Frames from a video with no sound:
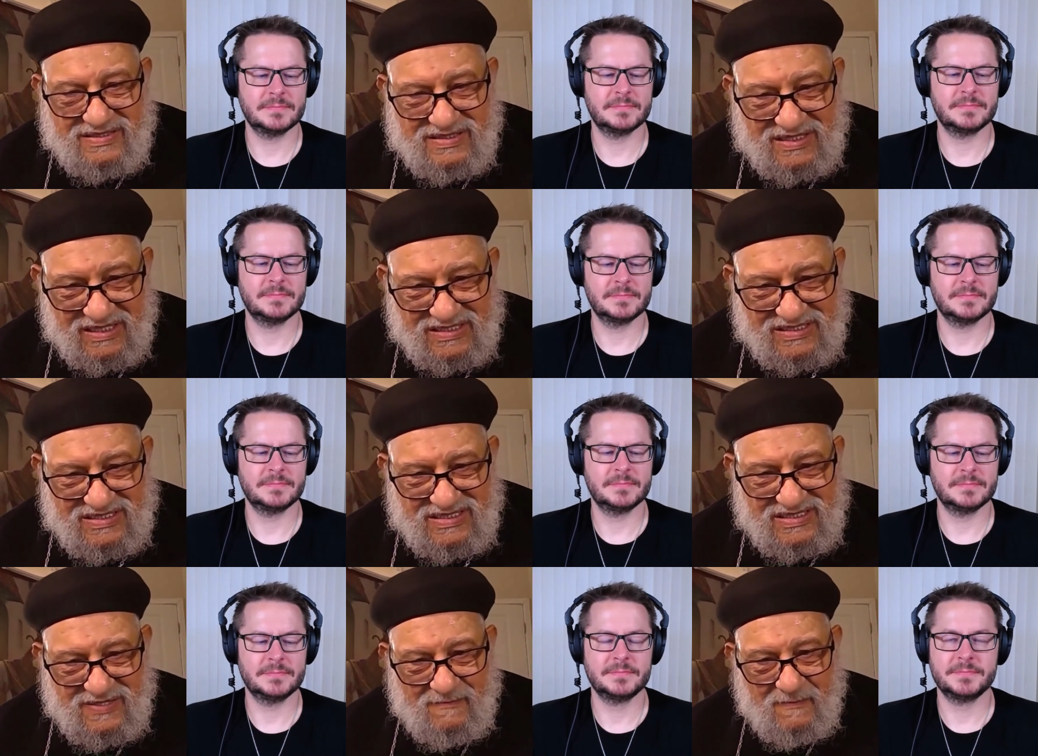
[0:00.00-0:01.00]

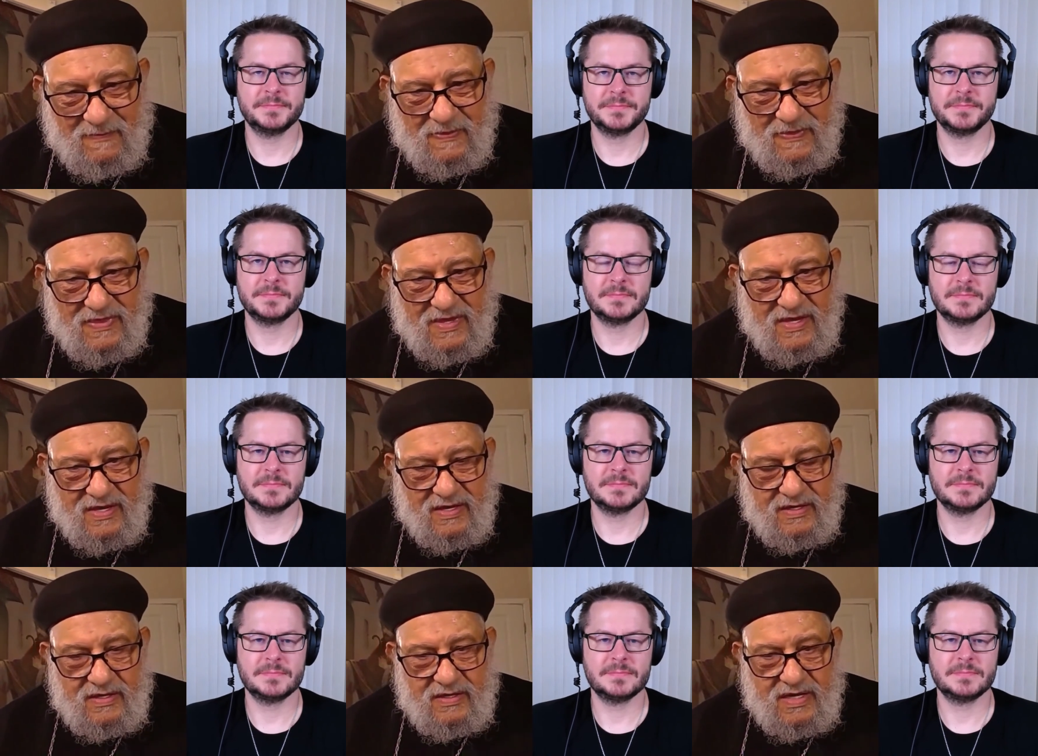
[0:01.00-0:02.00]
Speaker 1: things.
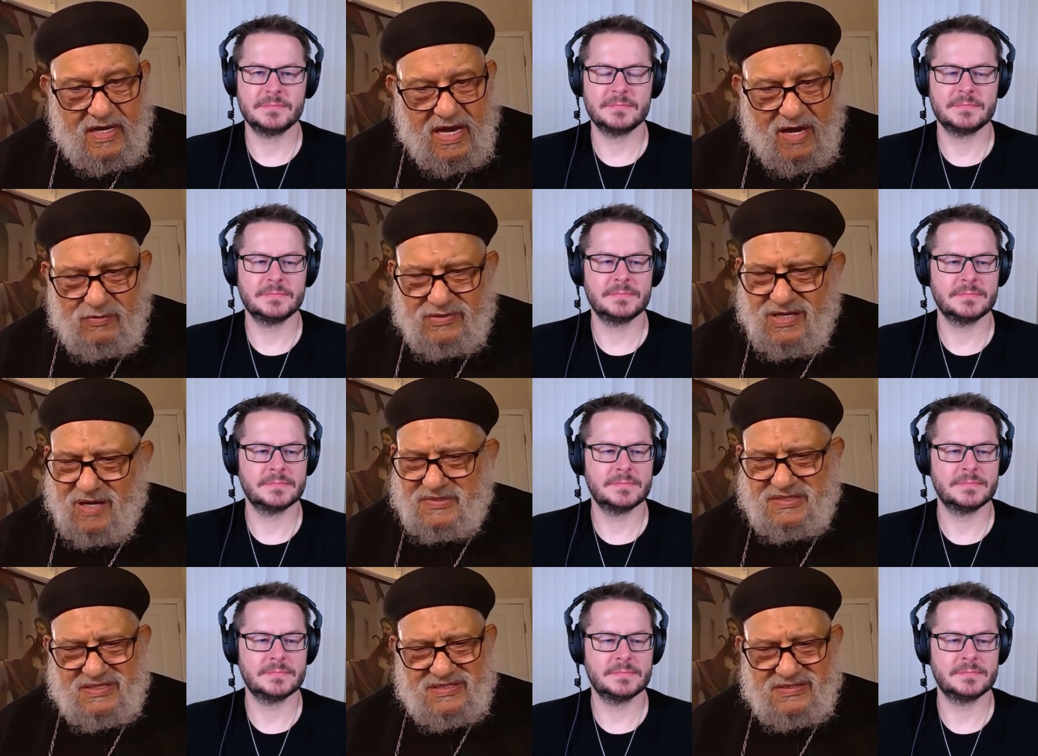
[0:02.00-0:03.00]
How it
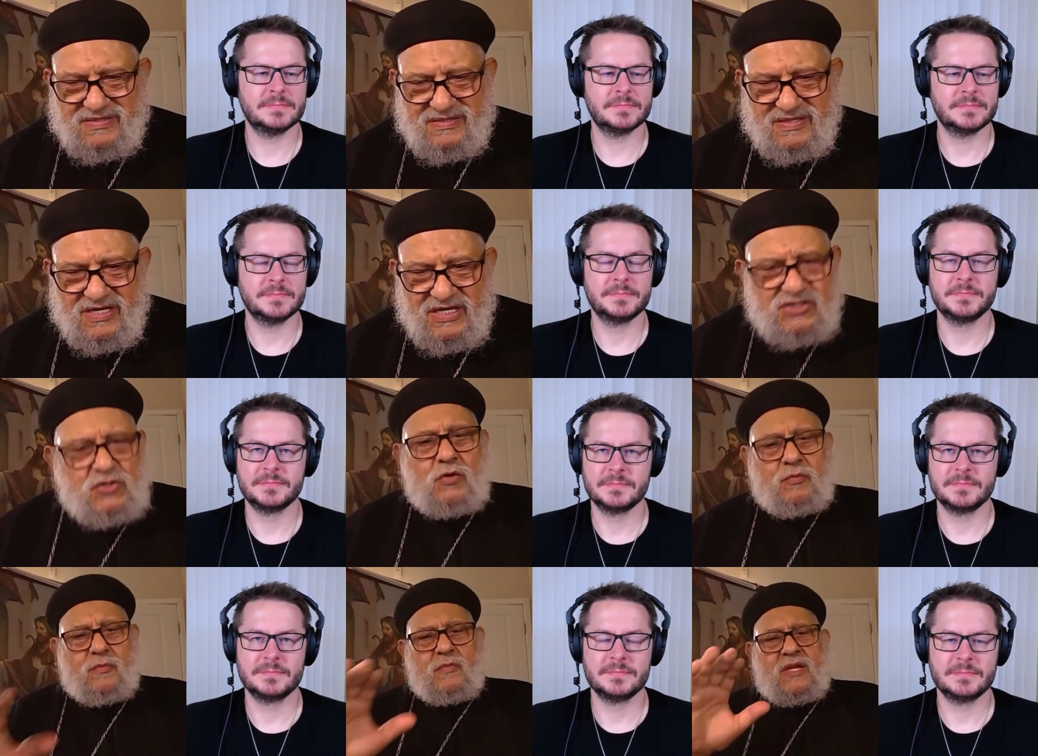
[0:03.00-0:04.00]
comes.
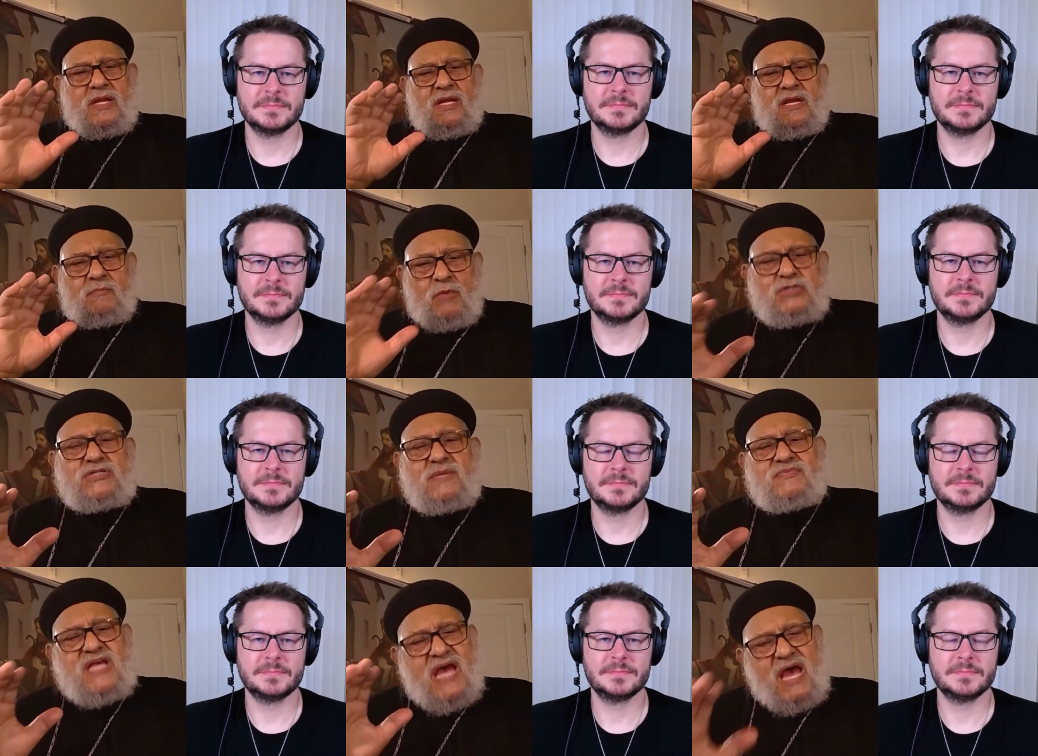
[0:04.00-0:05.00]
So,
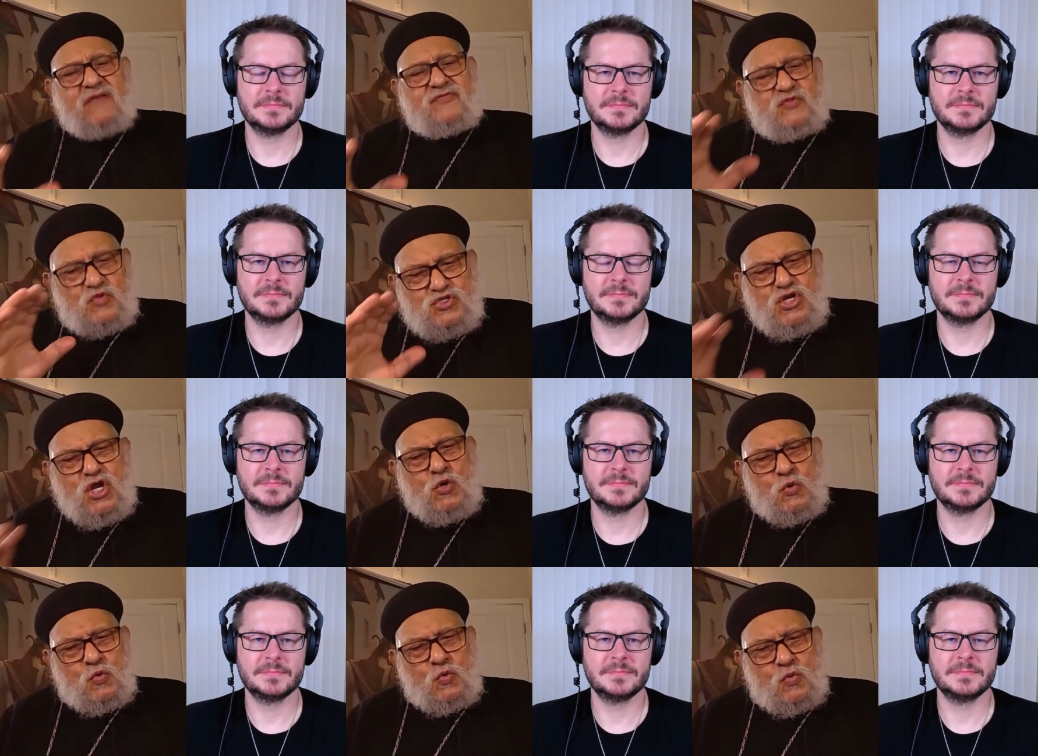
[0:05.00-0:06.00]
Muslims have to
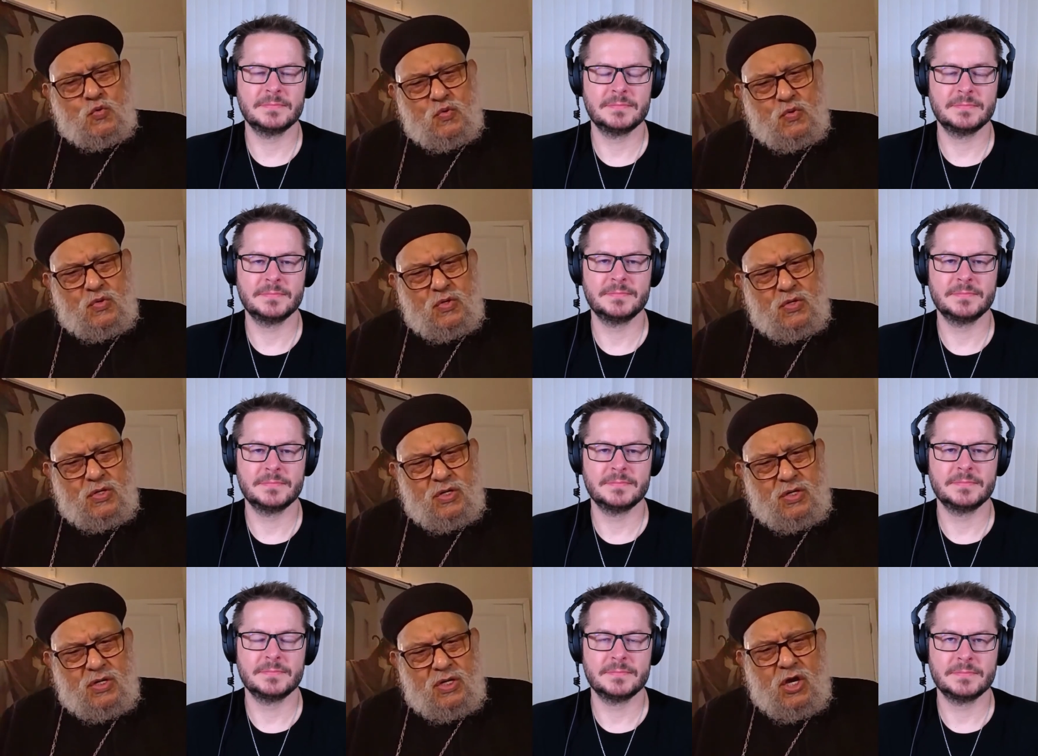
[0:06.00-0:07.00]
know
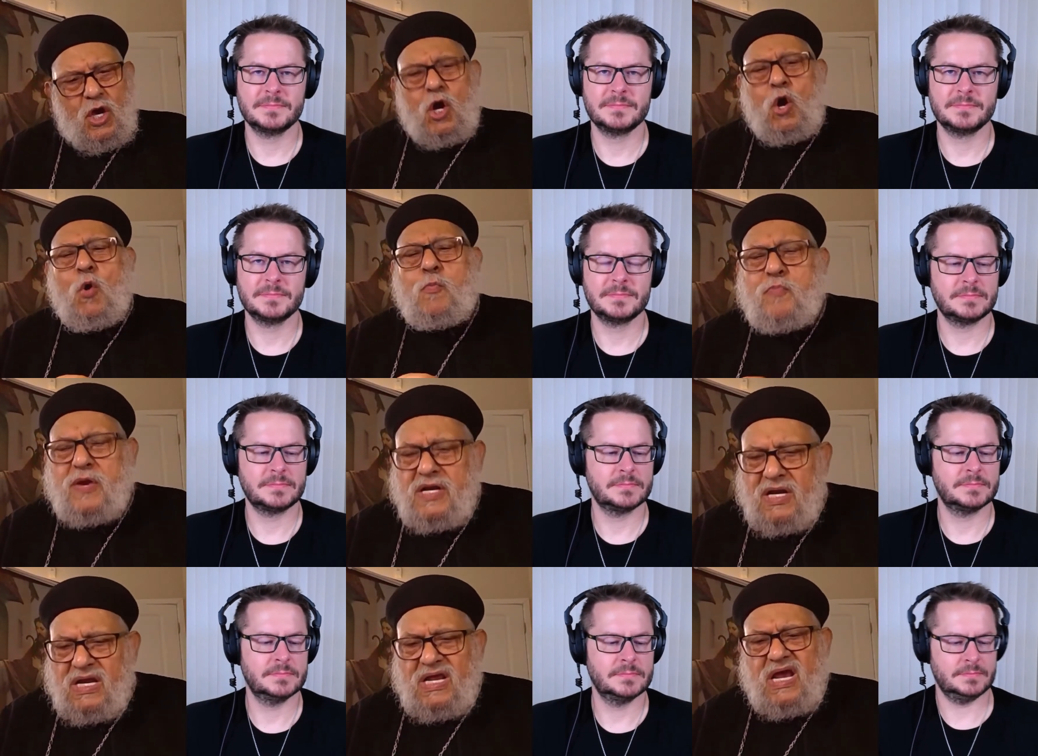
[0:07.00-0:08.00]

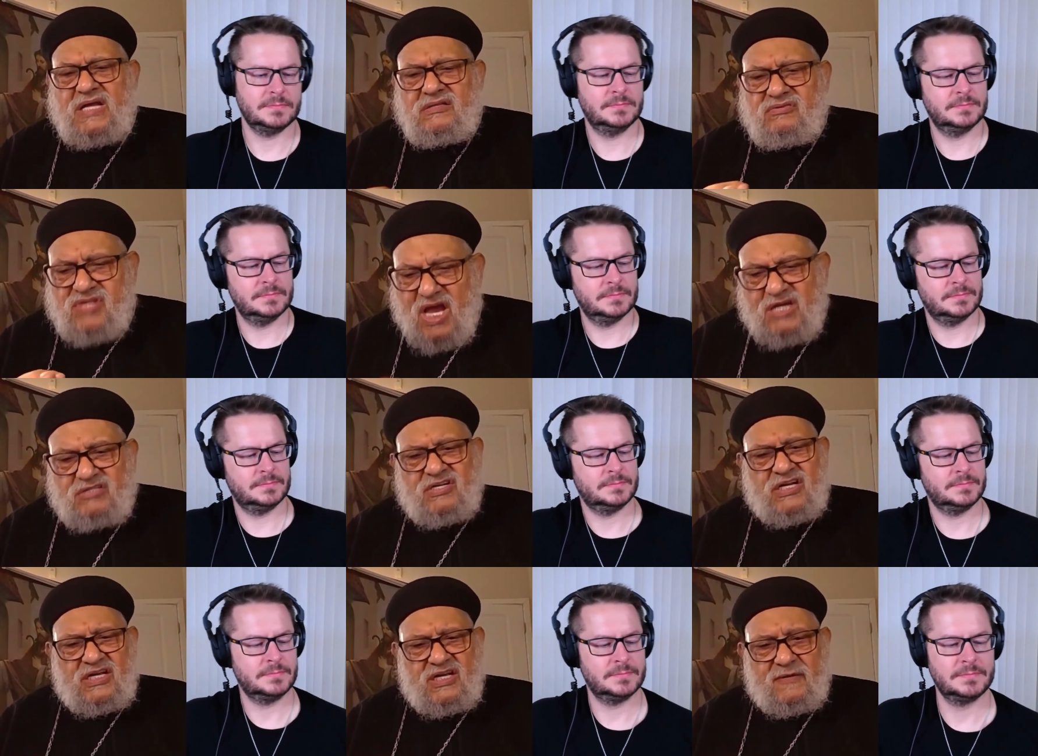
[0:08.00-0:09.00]
openly and
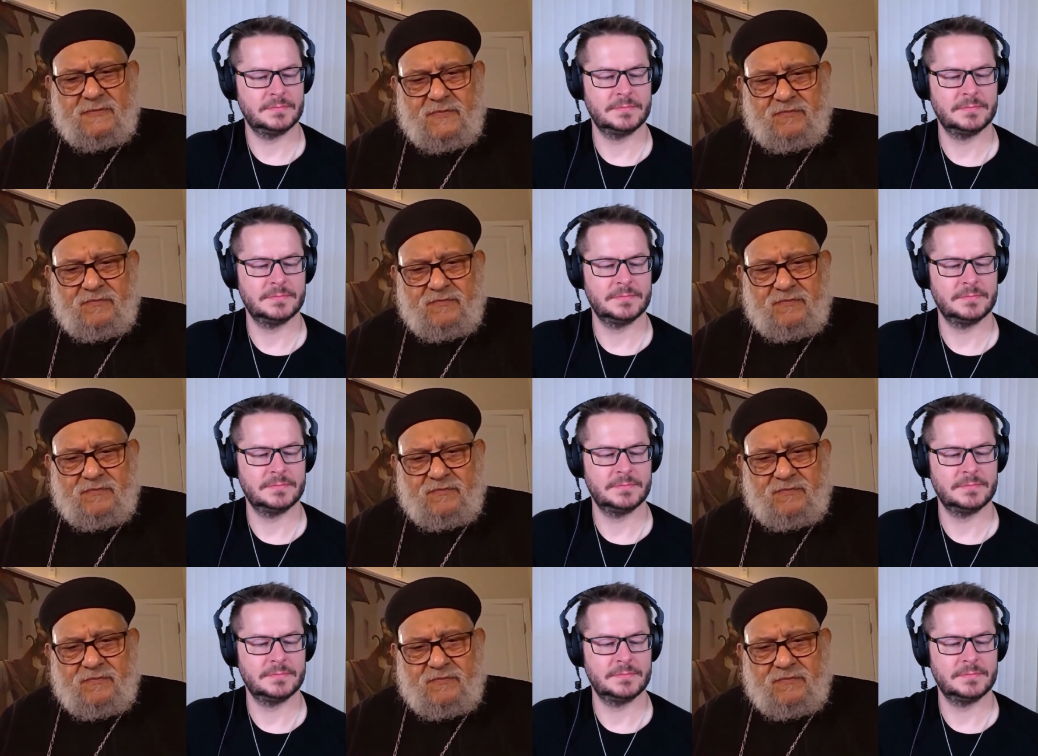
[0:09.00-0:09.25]
directly